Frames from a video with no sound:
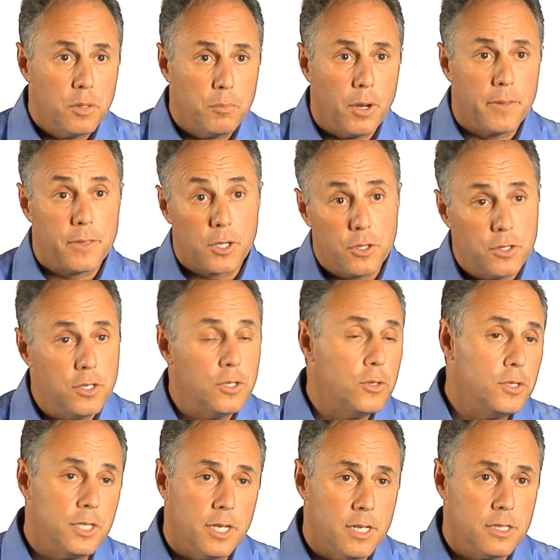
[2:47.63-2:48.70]
but the good
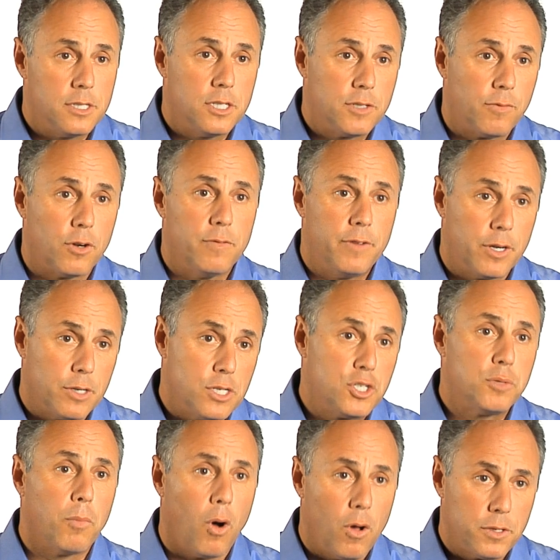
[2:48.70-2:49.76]
news is it's for a very
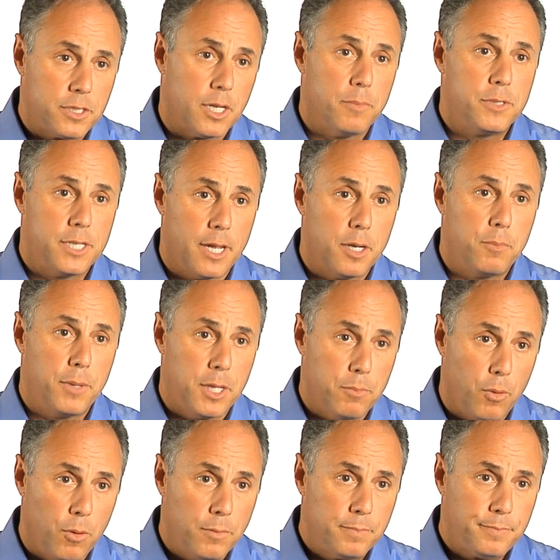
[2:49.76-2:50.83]
small subset of
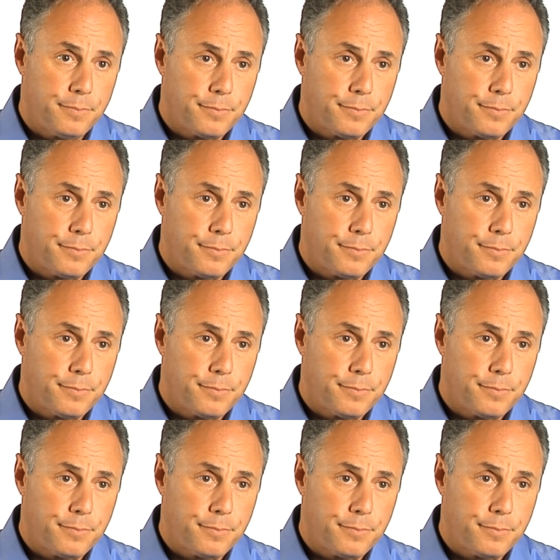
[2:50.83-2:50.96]
people.